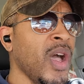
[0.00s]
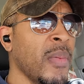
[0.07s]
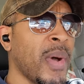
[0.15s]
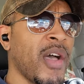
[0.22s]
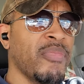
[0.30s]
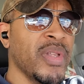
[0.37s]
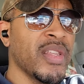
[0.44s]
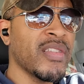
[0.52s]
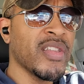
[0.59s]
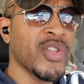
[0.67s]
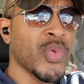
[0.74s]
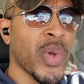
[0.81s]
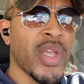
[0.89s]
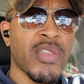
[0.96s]
I've been in
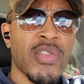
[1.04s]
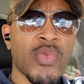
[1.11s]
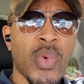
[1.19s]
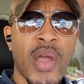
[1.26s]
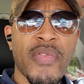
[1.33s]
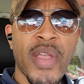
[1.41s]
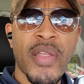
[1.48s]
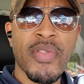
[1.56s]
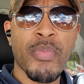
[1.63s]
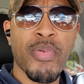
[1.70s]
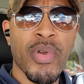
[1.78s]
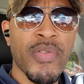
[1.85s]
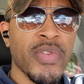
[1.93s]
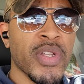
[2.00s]
situations where I've had the
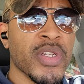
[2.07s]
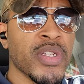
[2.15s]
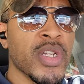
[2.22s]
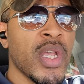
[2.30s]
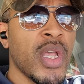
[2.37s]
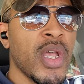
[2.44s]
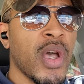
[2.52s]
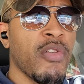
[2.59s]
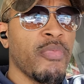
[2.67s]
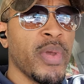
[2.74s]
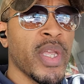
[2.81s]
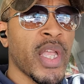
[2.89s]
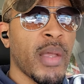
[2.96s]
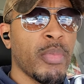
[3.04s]
privilege
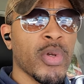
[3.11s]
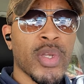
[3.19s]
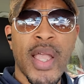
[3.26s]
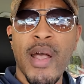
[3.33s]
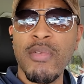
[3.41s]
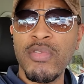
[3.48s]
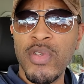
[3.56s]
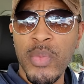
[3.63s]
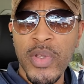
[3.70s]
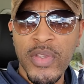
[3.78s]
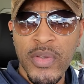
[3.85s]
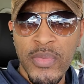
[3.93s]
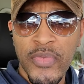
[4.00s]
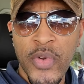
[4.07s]
of being able to counsel
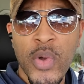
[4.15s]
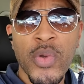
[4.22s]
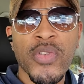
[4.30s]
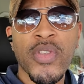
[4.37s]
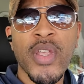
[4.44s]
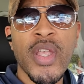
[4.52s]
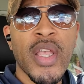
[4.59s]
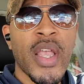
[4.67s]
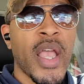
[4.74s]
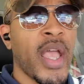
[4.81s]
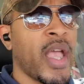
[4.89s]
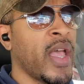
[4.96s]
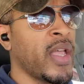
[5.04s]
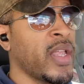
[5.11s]
with some folks
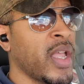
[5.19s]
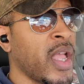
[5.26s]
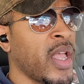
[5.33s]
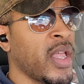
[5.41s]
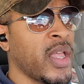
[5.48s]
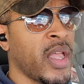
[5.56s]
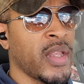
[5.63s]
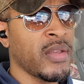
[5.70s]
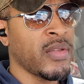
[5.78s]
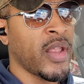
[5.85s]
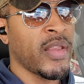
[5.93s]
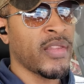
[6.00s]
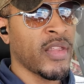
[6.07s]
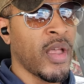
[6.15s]

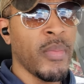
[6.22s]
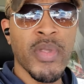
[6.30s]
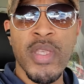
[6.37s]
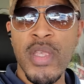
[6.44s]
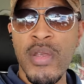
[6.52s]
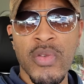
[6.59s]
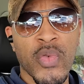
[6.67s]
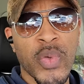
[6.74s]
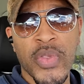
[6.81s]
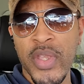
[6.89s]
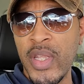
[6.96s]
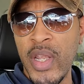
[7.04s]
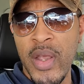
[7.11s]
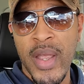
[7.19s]
and some years
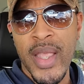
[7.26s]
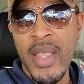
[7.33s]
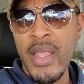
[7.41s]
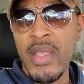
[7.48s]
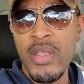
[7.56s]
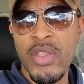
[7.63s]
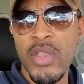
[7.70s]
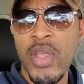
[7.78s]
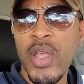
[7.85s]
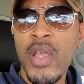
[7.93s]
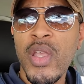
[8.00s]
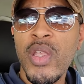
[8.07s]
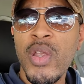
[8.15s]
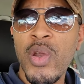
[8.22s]
within their age,
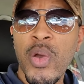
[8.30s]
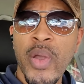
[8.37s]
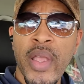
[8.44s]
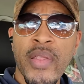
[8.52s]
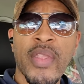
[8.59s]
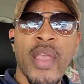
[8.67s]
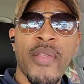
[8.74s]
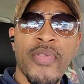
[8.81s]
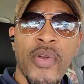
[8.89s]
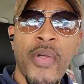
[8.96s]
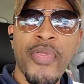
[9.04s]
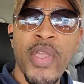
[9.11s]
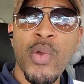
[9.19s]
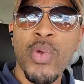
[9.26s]
you know, and
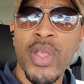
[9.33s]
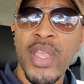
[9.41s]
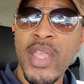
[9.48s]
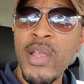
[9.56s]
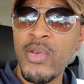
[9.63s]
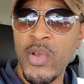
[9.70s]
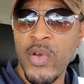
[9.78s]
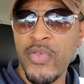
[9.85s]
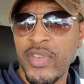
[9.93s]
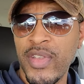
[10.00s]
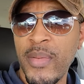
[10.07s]
thought they were healed over